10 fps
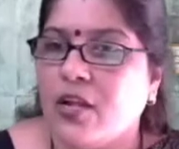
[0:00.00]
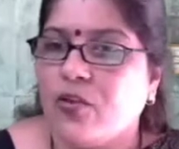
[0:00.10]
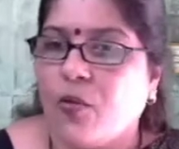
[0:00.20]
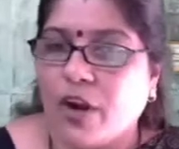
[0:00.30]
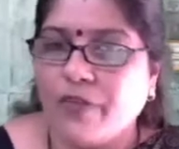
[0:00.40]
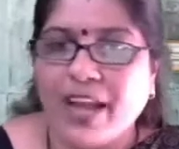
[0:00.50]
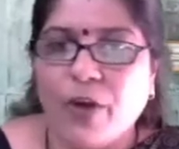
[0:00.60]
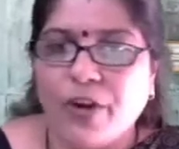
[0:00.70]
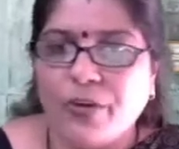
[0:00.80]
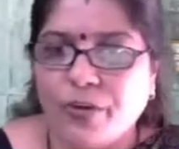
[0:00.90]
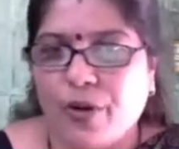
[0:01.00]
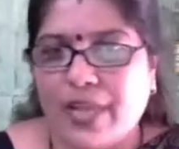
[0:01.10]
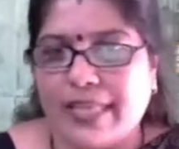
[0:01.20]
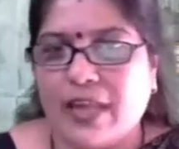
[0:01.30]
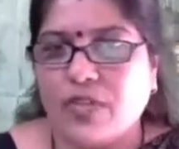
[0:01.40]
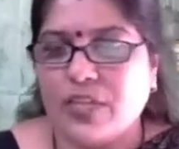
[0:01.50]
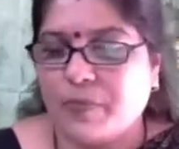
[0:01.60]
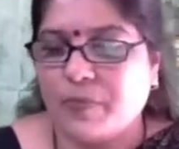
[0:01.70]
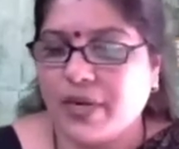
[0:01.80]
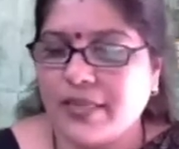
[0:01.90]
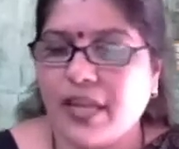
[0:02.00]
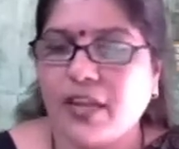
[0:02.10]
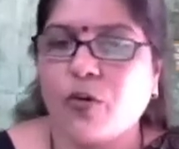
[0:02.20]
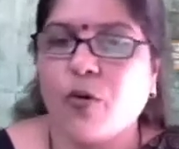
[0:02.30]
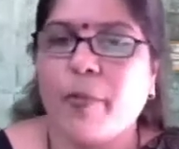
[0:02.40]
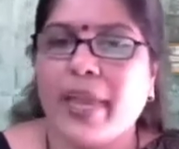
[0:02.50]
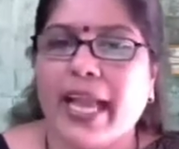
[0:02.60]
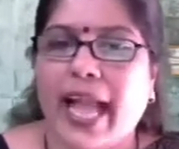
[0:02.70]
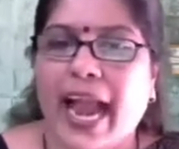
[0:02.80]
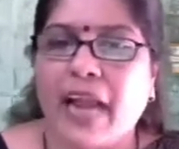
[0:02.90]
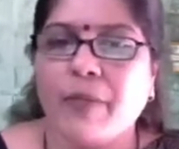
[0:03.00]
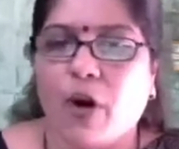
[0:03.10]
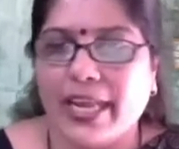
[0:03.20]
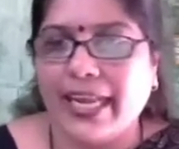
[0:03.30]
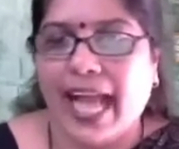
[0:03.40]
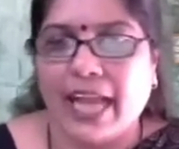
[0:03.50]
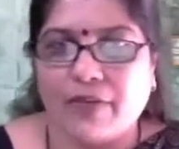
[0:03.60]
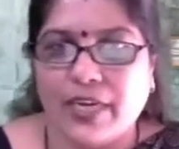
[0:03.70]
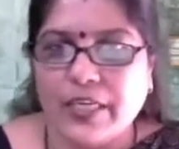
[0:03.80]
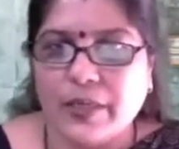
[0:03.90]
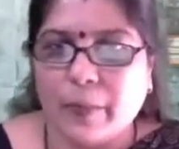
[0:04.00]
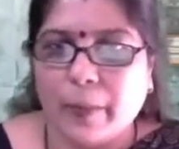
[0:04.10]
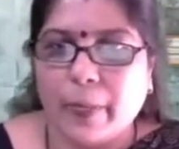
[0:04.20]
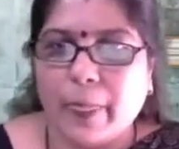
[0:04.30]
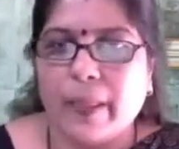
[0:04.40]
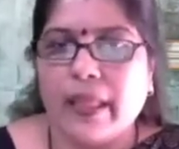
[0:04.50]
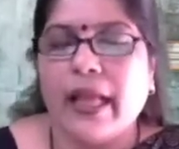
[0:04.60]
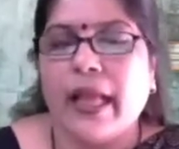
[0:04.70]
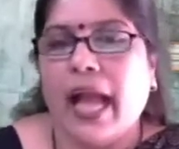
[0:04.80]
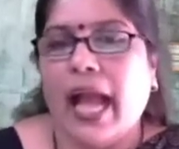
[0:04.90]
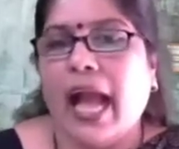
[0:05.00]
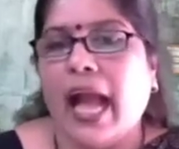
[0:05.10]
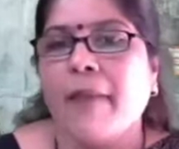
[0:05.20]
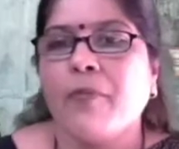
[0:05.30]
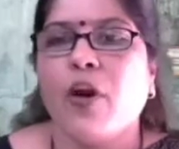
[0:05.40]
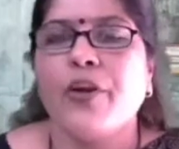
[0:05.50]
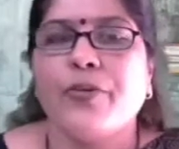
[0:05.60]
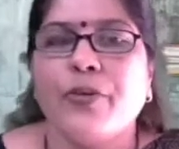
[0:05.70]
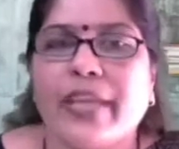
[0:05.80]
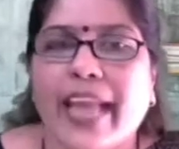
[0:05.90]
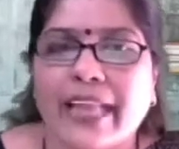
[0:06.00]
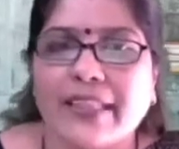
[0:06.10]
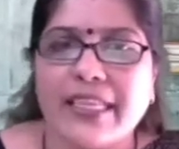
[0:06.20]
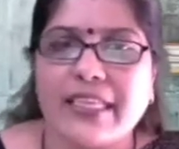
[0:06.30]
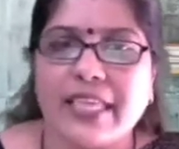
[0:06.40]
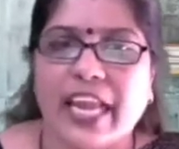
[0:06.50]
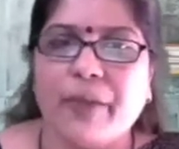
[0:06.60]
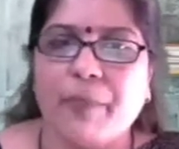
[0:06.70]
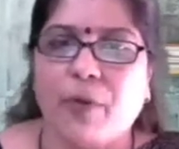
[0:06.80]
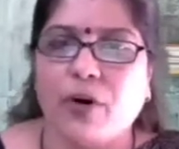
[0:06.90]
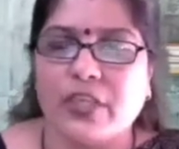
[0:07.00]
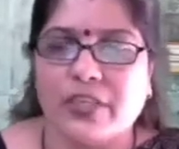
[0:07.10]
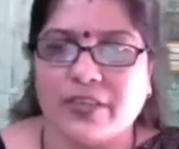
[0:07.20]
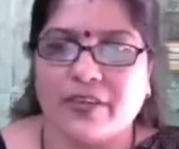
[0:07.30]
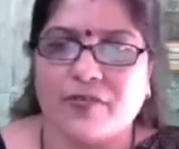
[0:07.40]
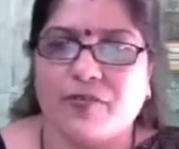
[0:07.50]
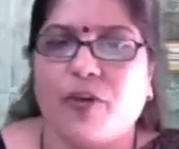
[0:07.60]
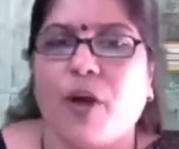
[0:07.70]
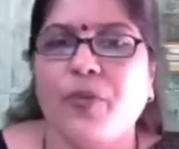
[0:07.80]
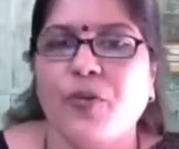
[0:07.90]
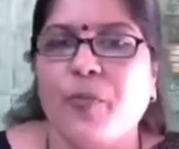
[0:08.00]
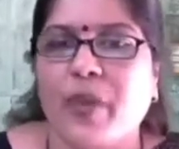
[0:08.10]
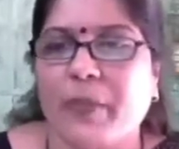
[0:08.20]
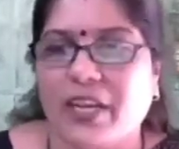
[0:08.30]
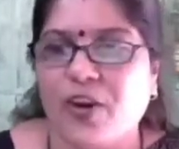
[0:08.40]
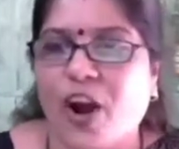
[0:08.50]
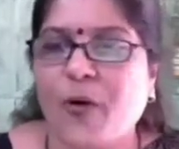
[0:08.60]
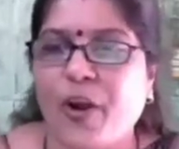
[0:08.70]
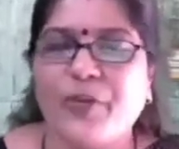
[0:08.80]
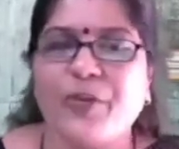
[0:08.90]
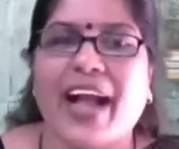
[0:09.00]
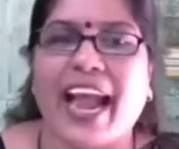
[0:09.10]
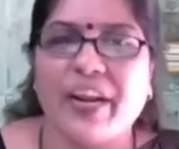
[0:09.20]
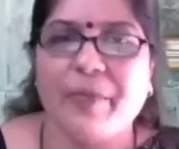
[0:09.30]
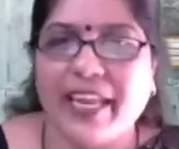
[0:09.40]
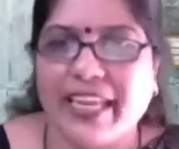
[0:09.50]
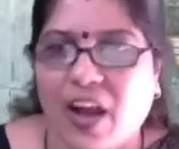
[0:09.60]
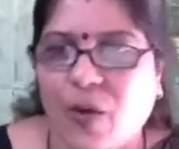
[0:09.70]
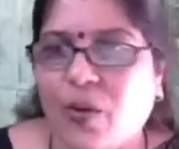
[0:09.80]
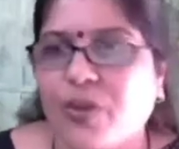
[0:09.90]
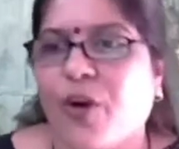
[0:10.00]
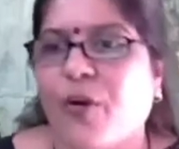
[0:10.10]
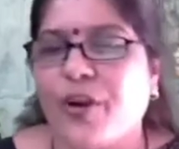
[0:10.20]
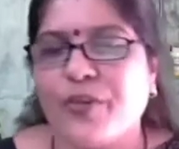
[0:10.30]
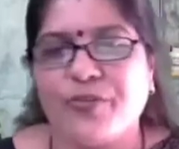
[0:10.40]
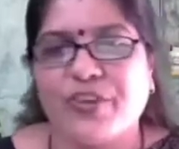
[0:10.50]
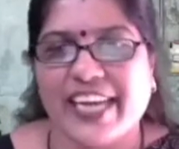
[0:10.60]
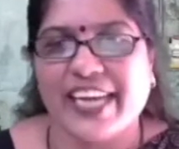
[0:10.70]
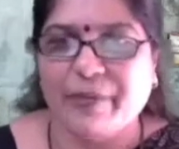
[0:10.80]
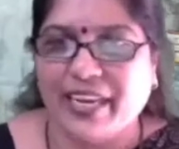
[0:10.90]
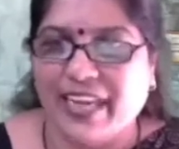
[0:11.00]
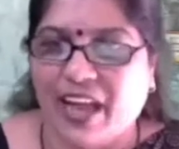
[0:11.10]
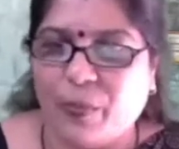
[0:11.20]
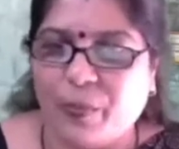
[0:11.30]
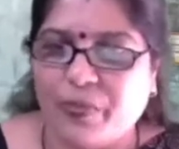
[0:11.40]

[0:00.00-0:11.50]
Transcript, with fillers: So what we are going to do is now this personal grooming and body language. I'm going to take this input from you people. You're going to guide me now. You're going to train me now.